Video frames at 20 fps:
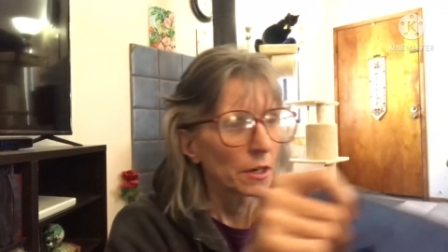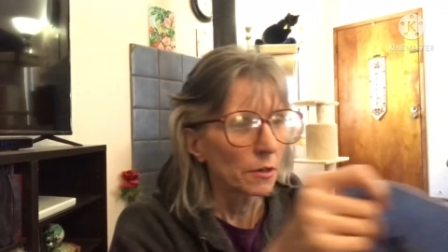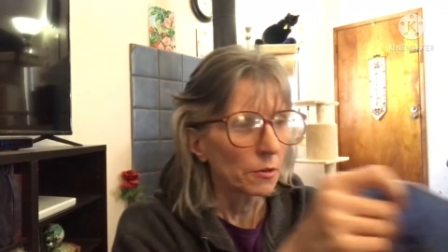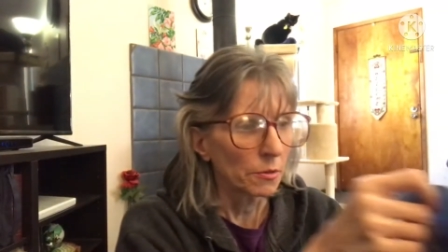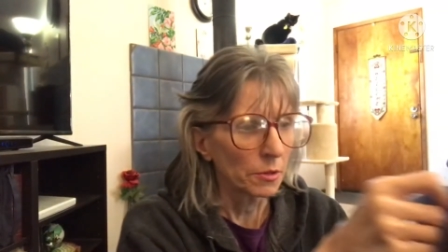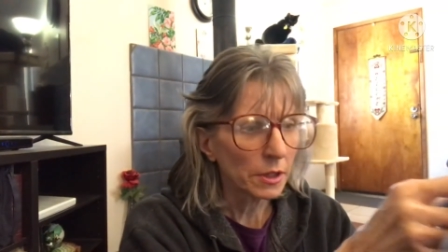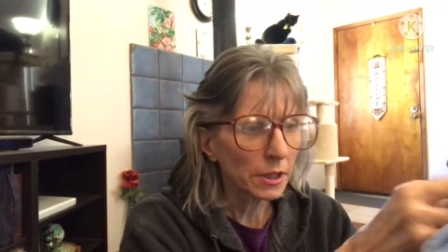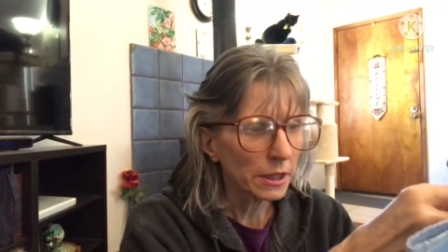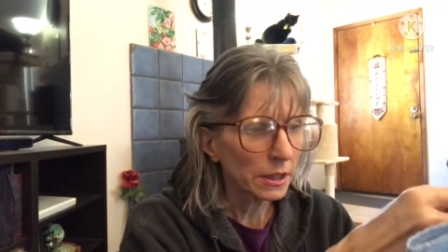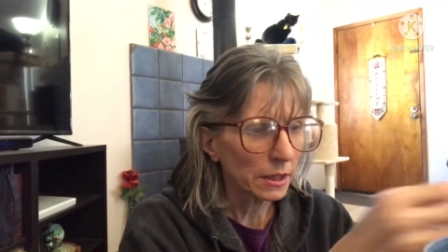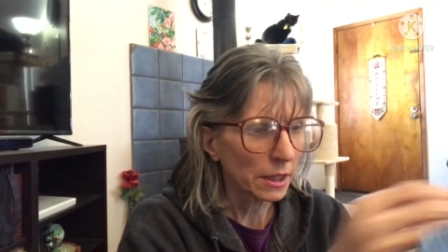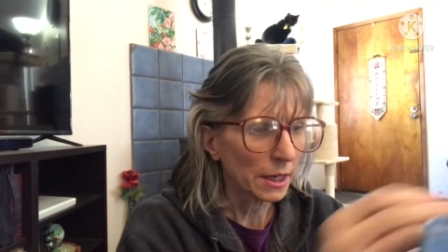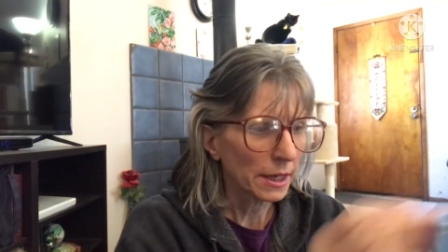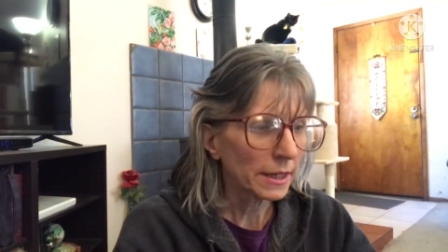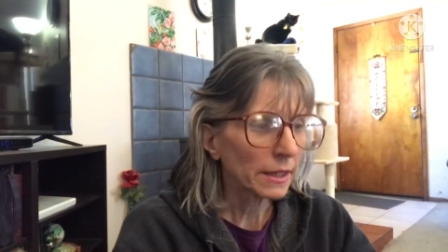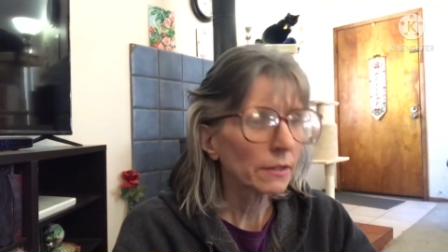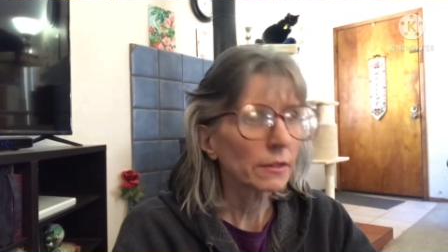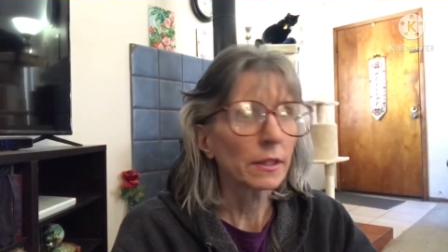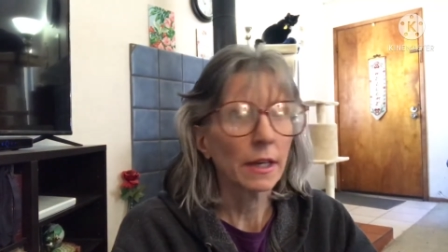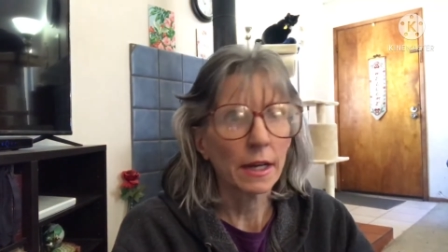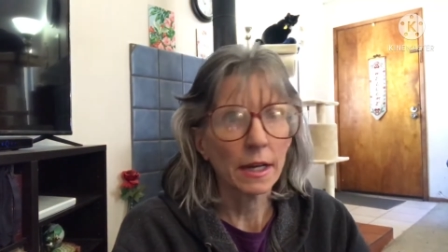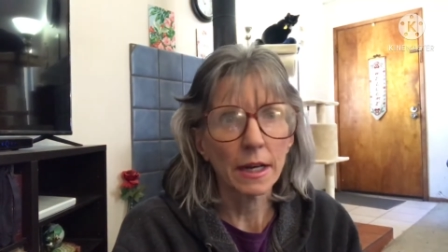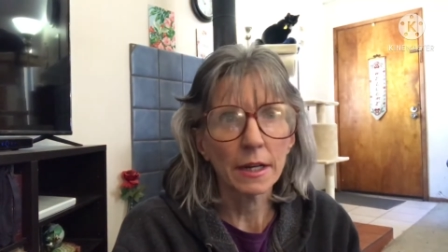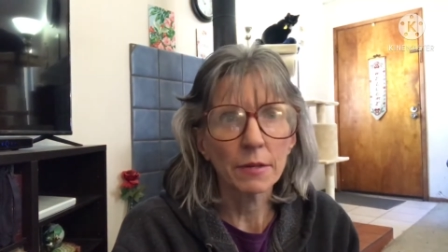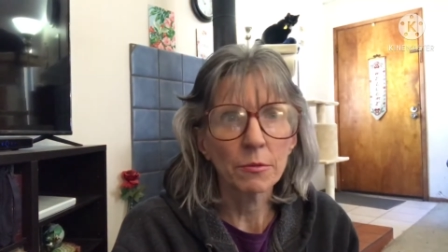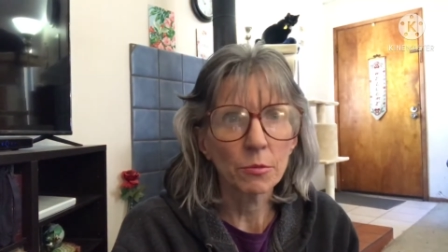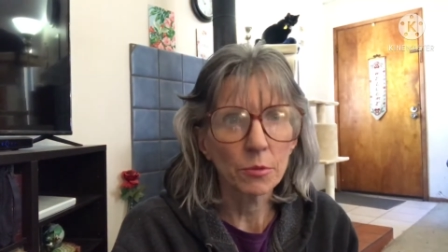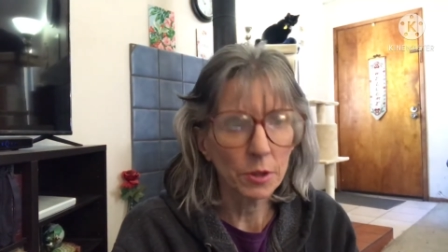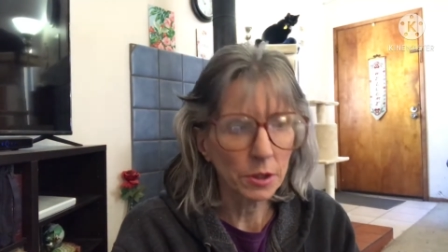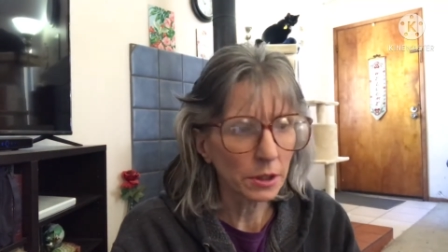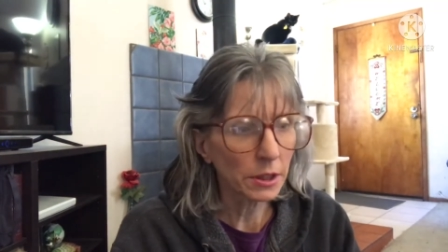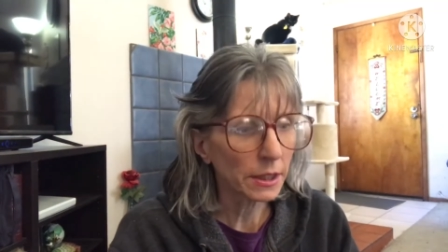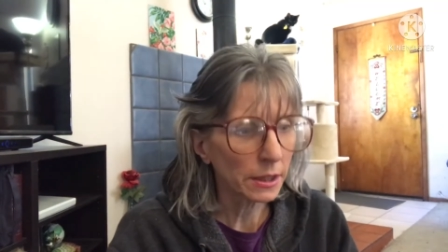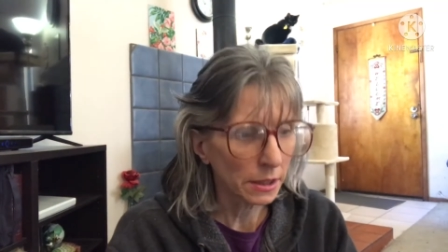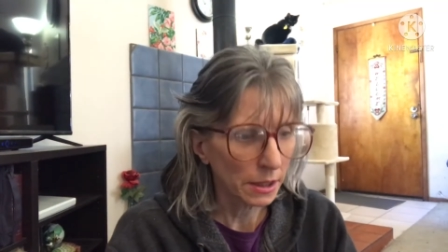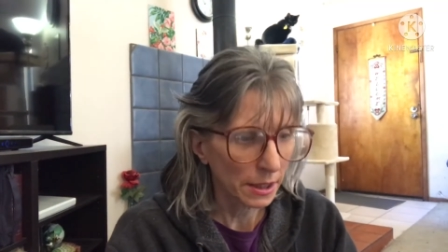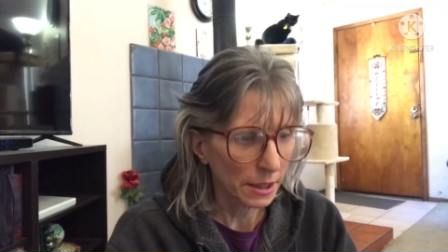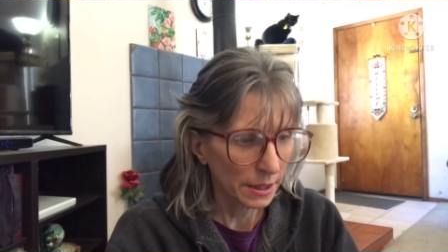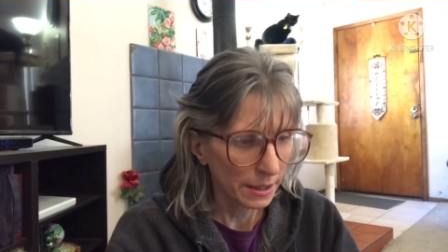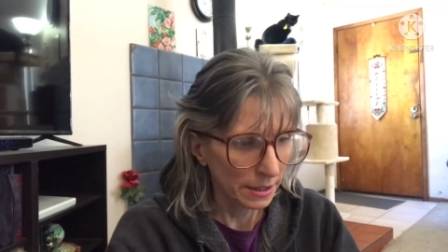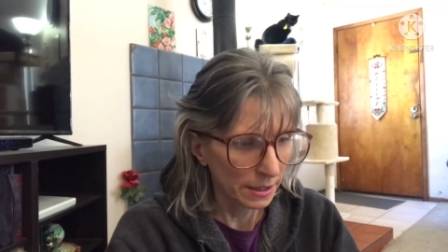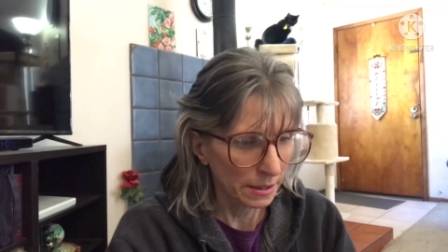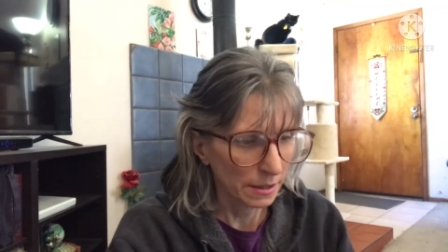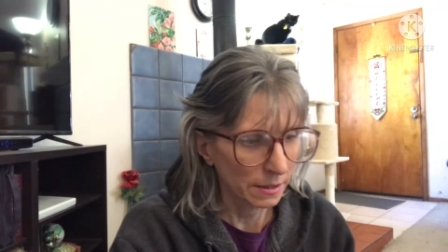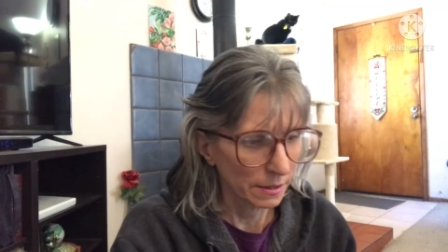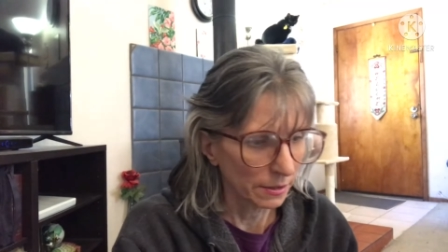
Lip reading: Really like that. I really like,